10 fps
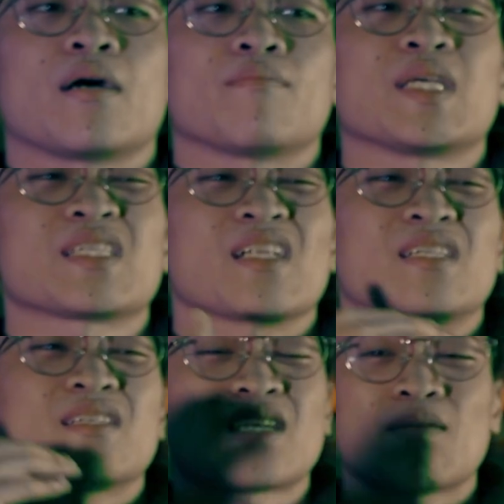Basically
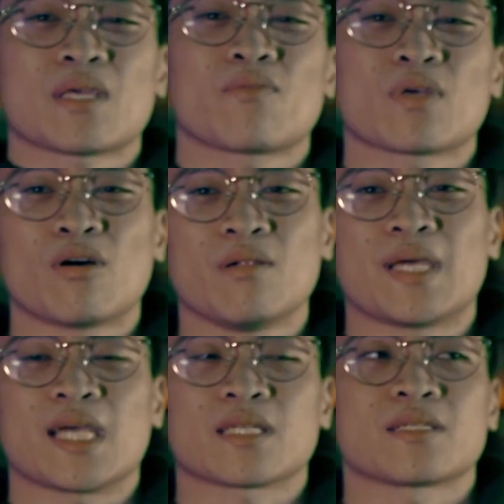the same thing with all
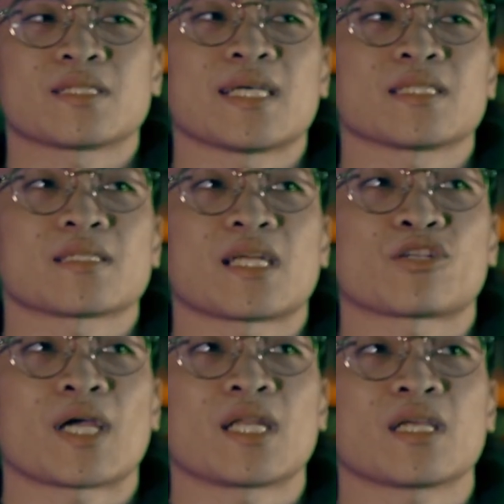my exercises. I
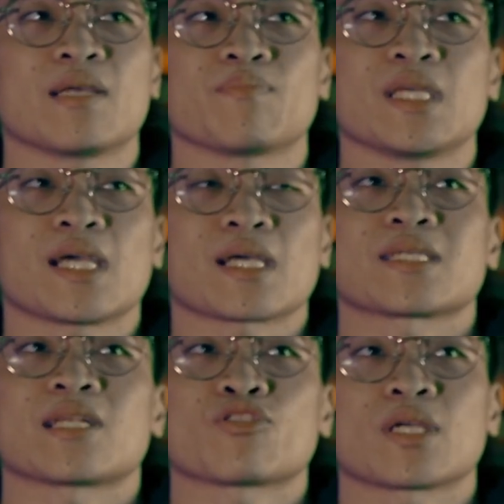try to keep the
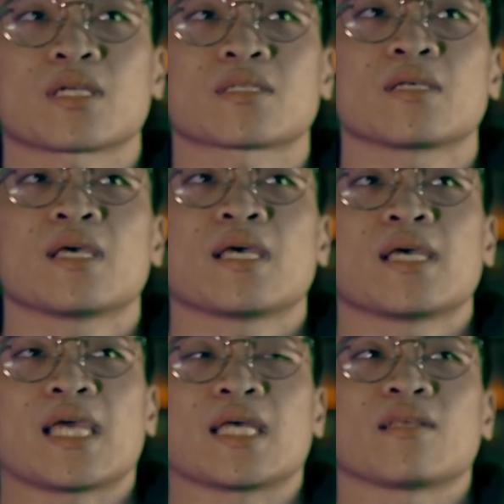eccentrics,
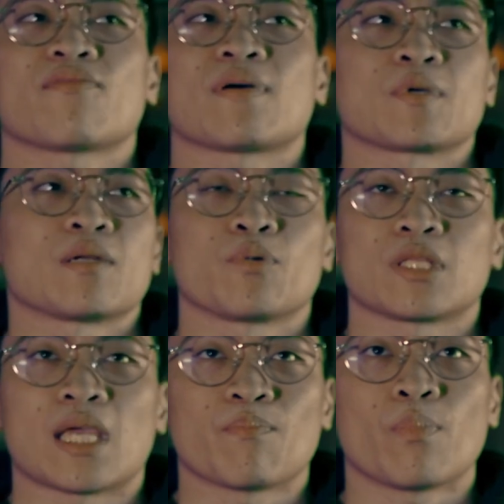and if I'm gonna
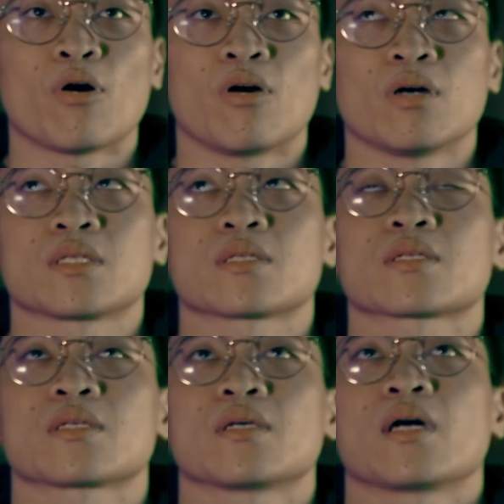put a
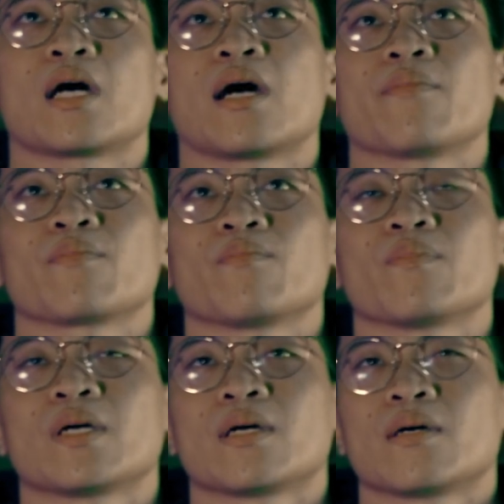pause, I'm
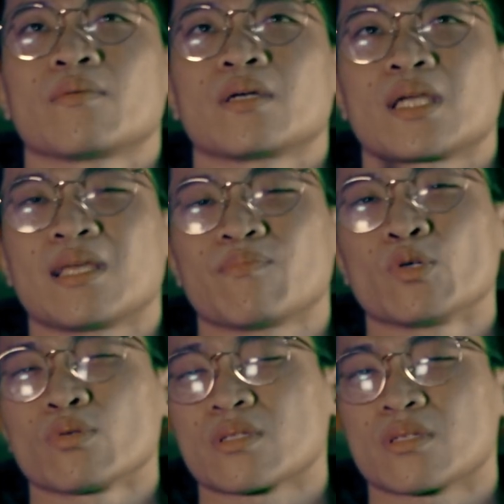gonna keep
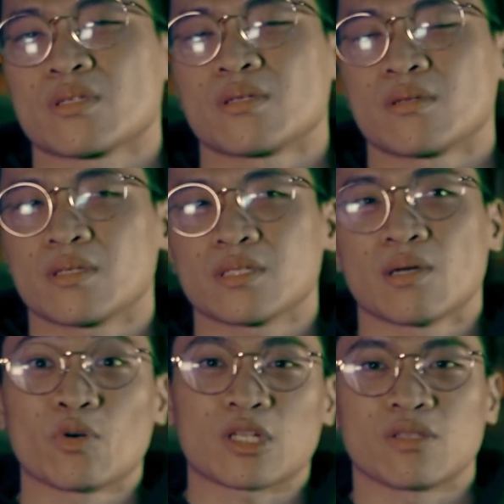those
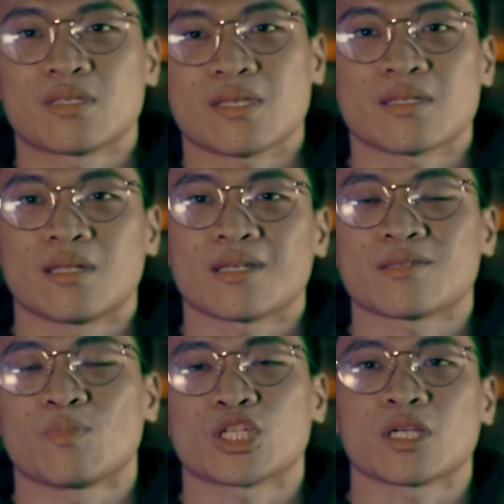somewhat consistent
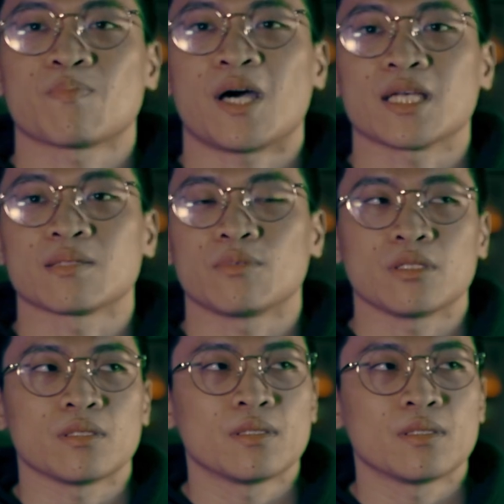as much as possible.